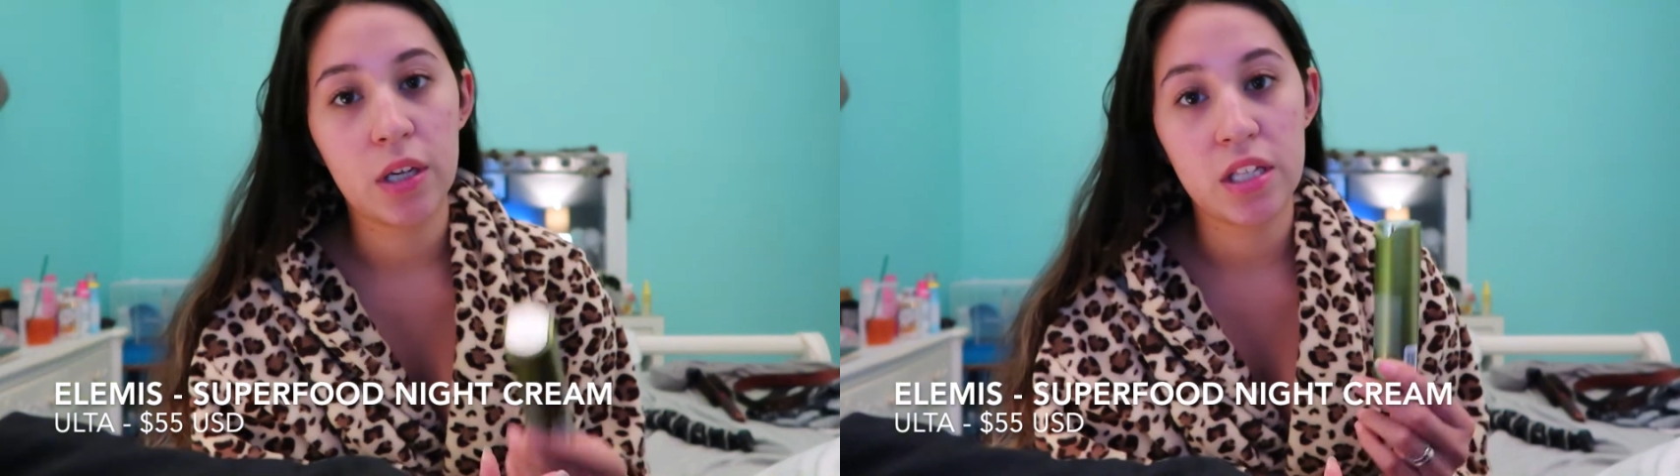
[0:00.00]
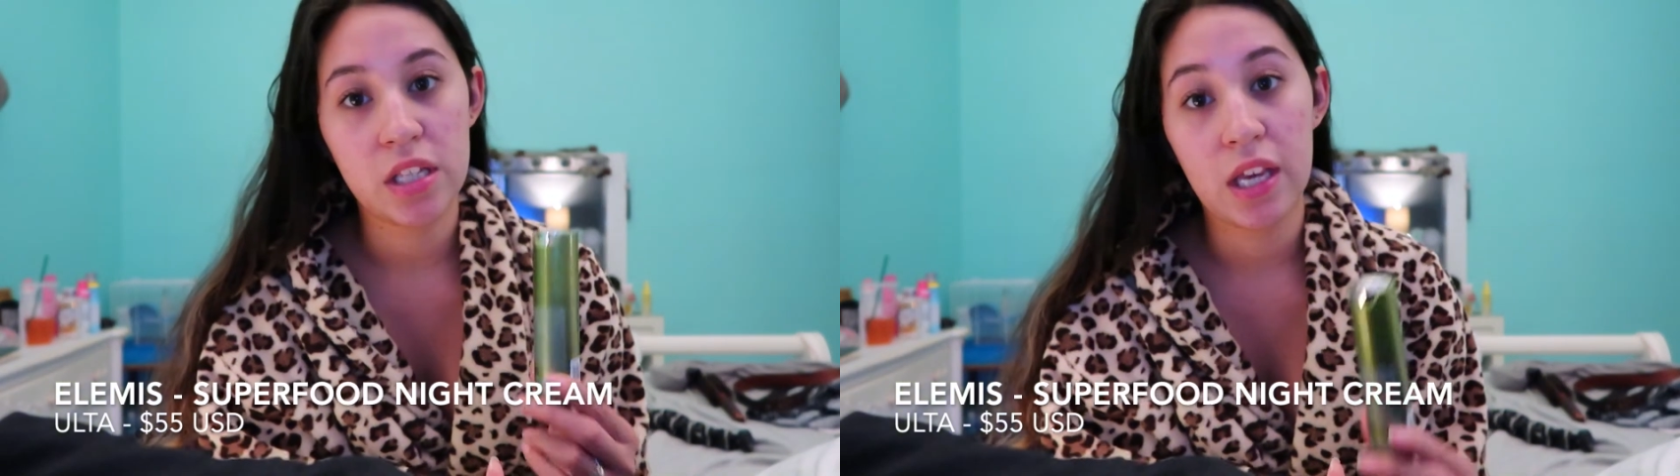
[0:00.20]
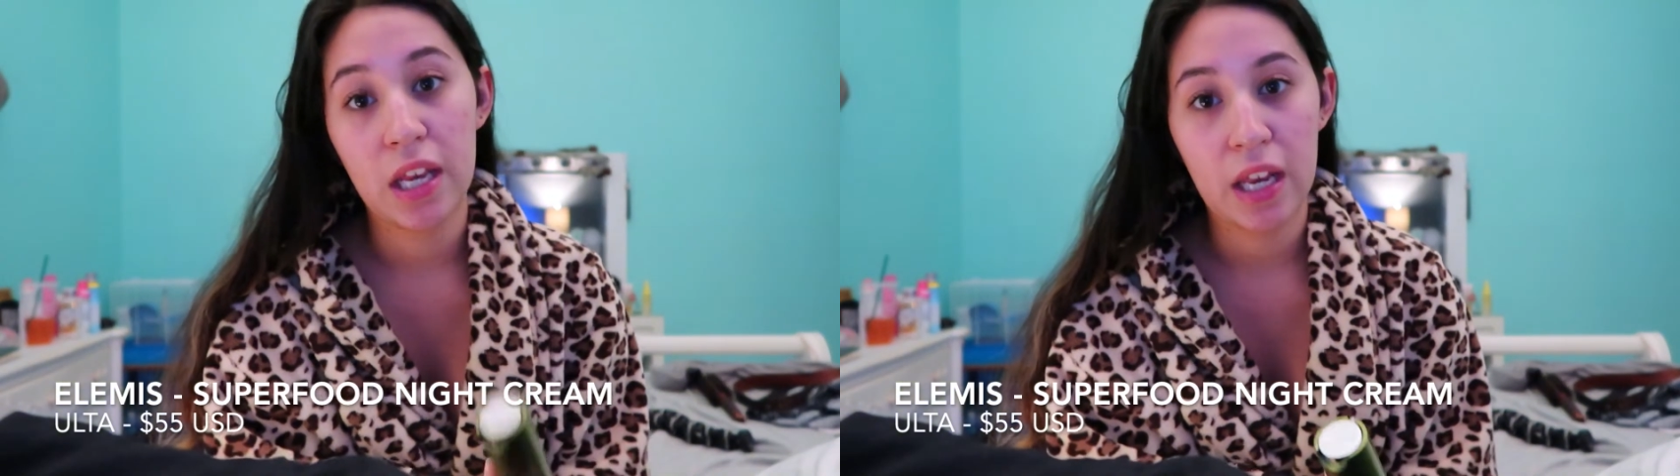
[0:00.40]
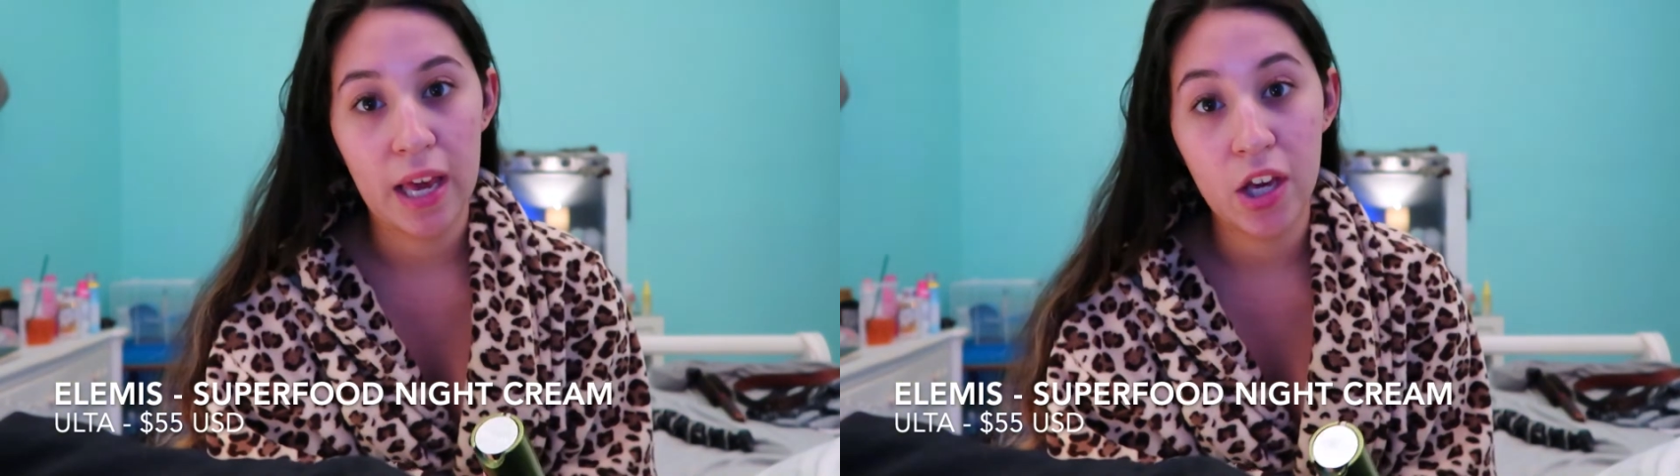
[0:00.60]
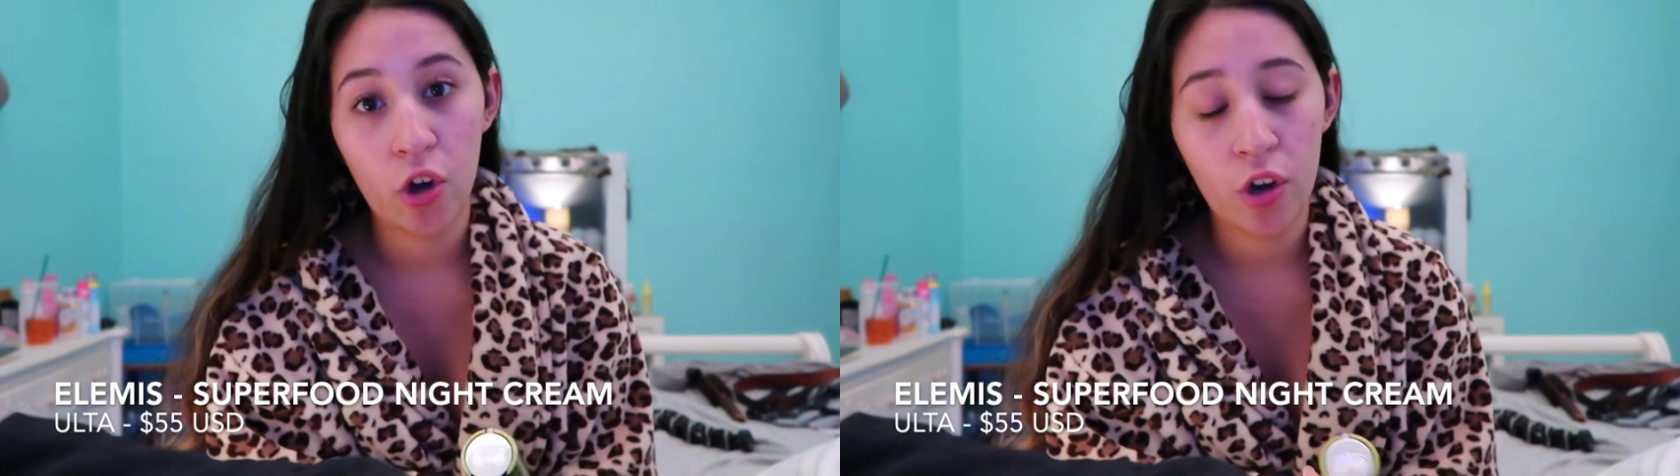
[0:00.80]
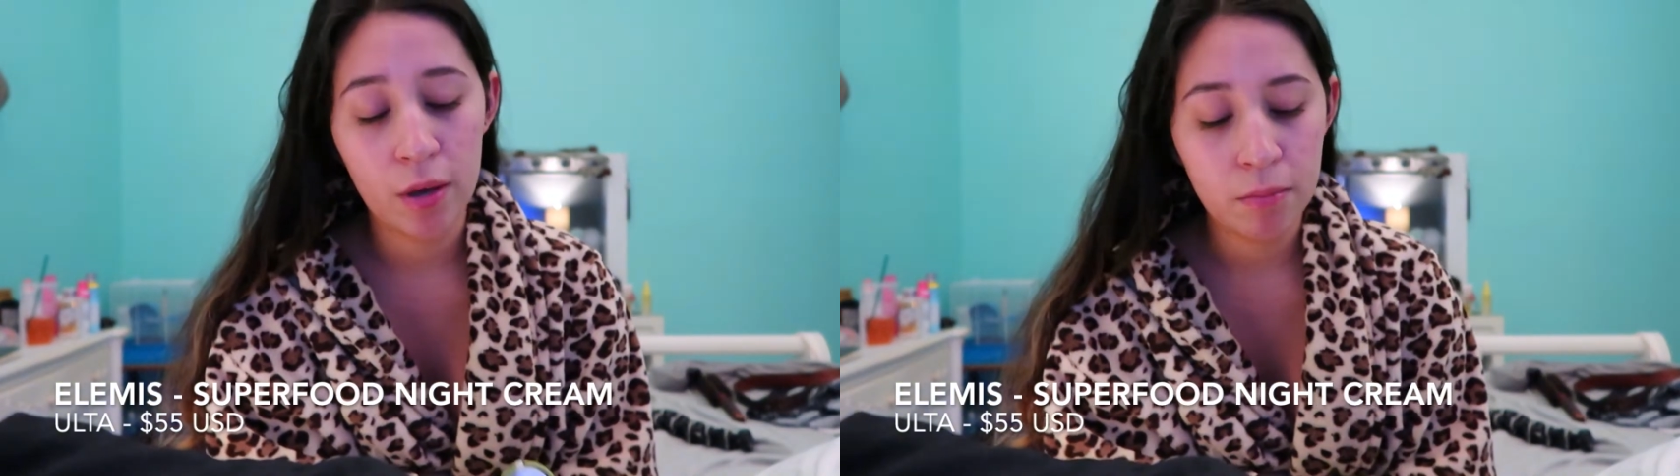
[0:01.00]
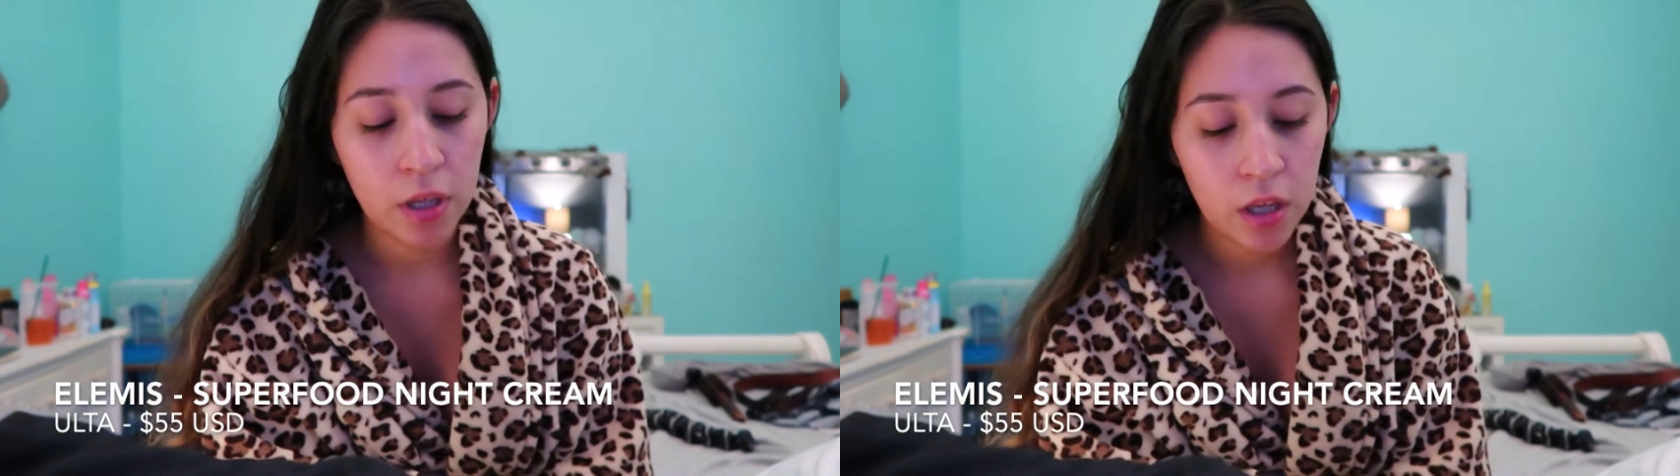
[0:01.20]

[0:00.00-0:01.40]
is a night cream.